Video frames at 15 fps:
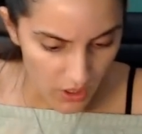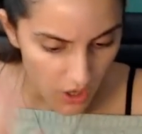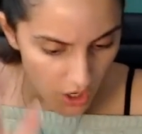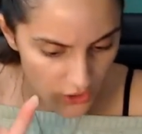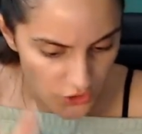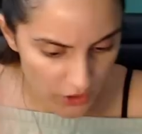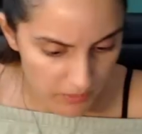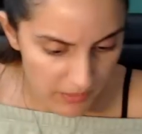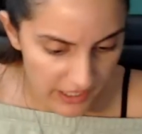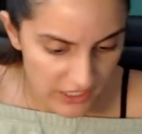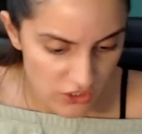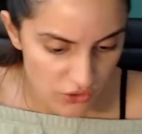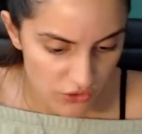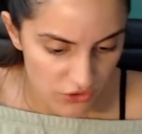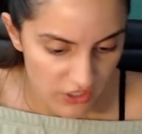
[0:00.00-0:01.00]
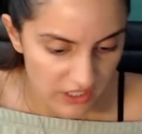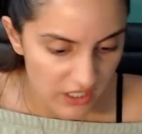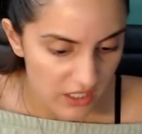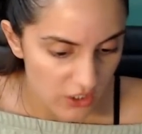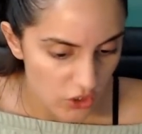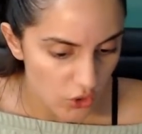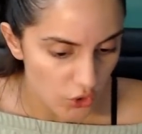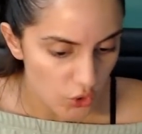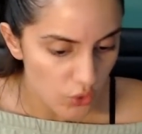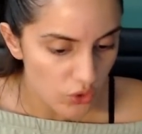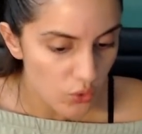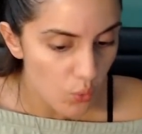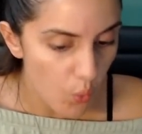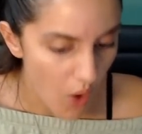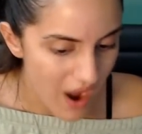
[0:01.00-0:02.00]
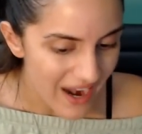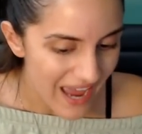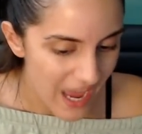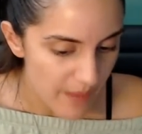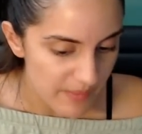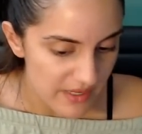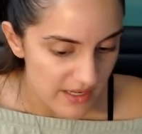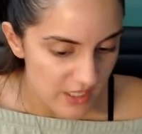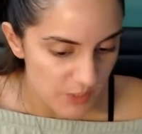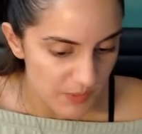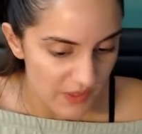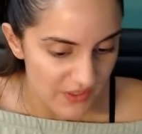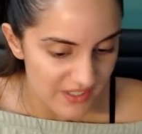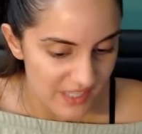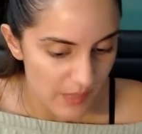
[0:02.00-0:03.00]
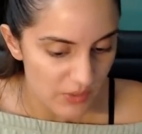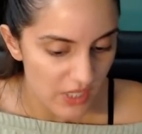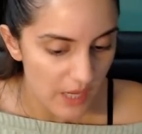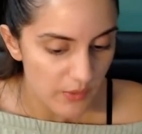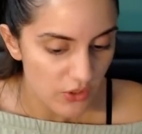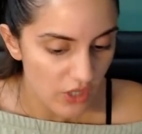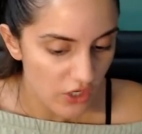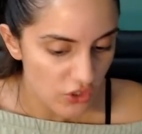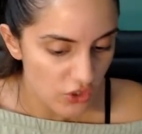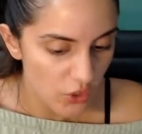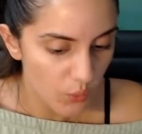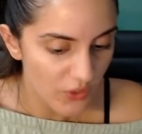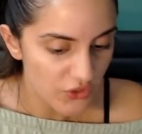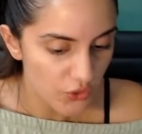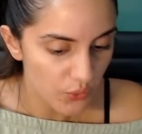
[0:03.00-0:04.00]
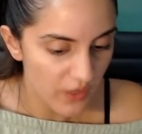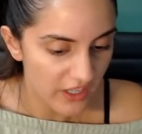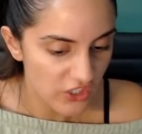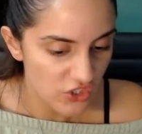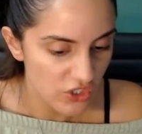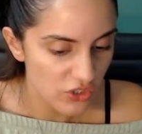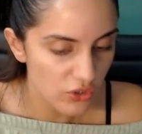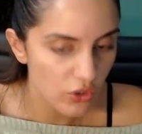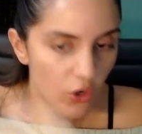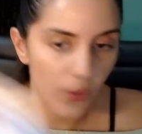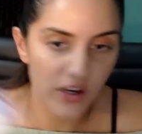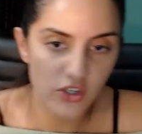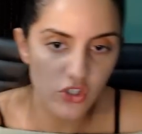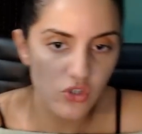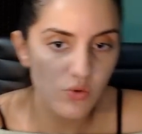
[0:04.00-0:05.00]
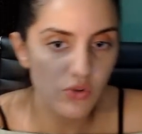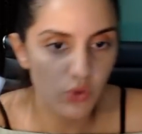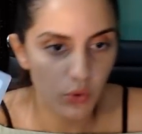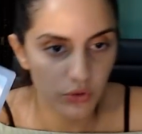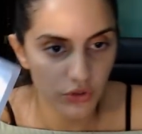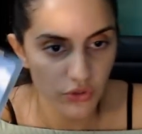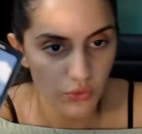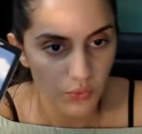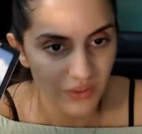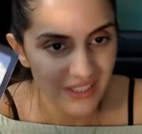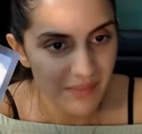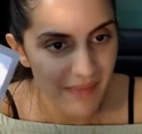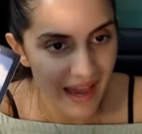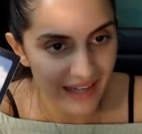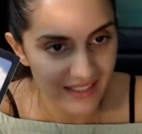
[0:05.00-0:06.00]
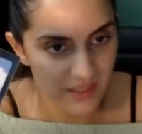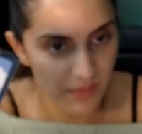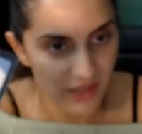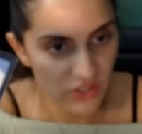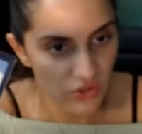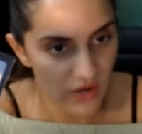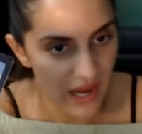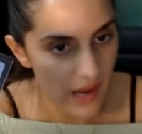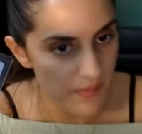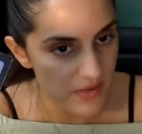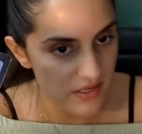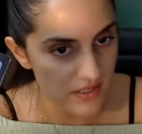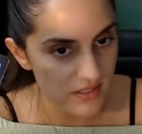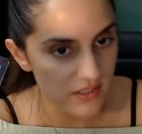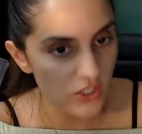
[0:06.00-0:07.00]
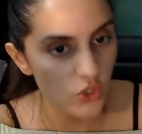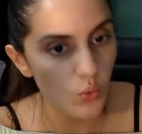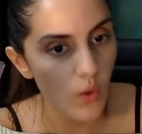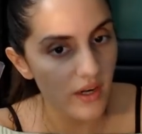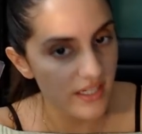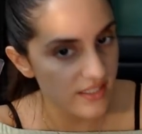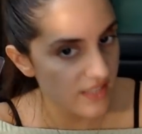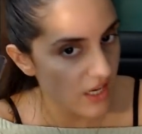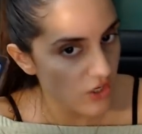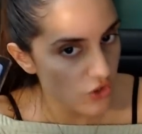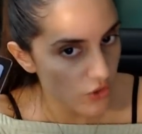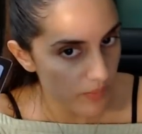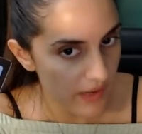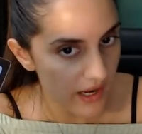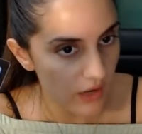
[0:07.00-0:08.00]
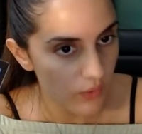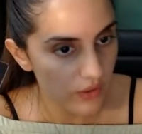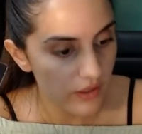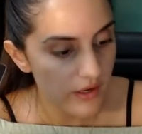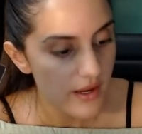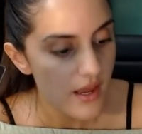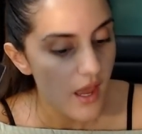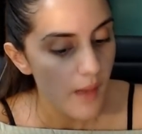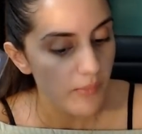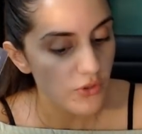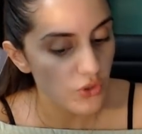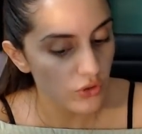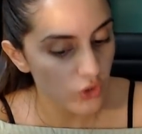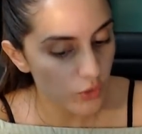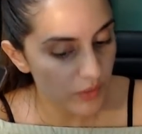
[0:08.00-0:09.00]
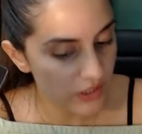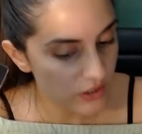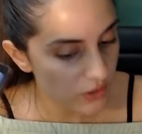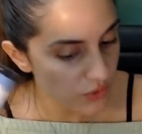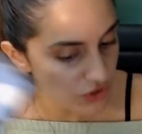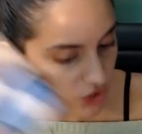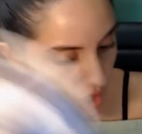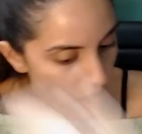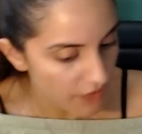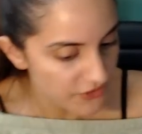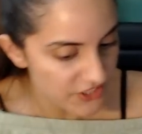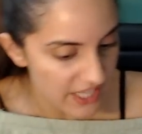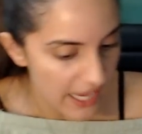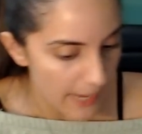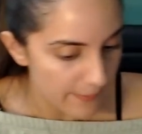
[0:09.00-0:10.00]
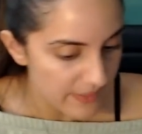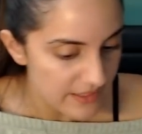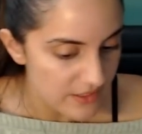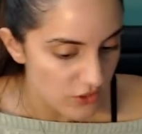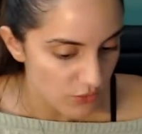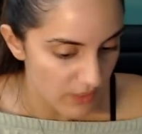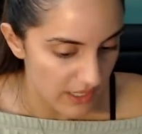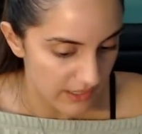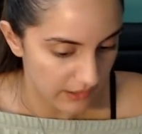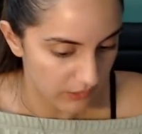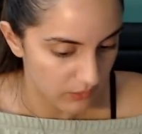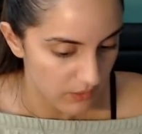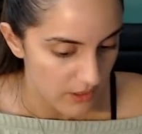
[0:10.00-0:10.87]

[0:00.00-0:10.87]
On your mind, you're thinking, you want happiness, but at the same time, you're not sure what direction to go into in order to really maximize your happiness. Like, you want to stand in your power, but you're a little bit closed off to happiness right now.